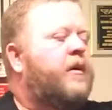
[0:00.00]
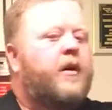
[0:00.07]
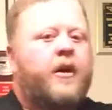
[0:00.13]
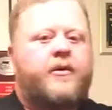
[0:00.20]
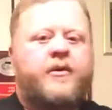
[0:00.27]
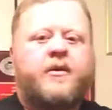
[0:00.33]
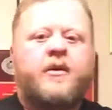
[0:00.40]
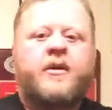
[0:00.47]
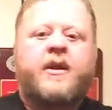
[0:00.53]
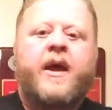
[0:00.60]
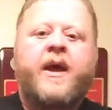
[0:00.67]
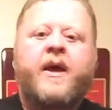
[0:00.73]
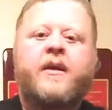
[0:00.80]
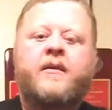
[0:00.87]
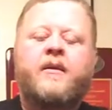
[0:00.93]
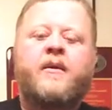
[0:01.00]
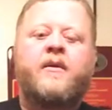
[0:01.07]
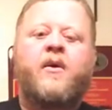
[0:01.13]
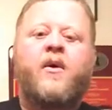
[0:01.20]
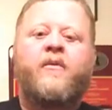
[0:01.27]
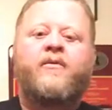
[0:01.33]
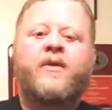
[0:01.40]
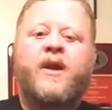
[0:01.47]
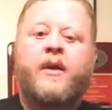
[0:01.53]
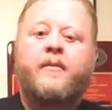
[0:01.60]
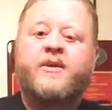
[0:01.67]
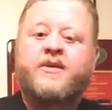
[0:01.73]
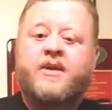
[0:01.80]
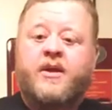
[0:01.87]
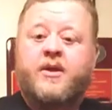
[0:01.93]
Other than that, hopefully I'll
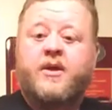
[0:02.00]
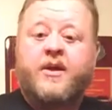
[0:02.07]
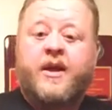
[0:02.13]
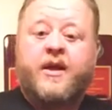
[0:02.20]
be seeing you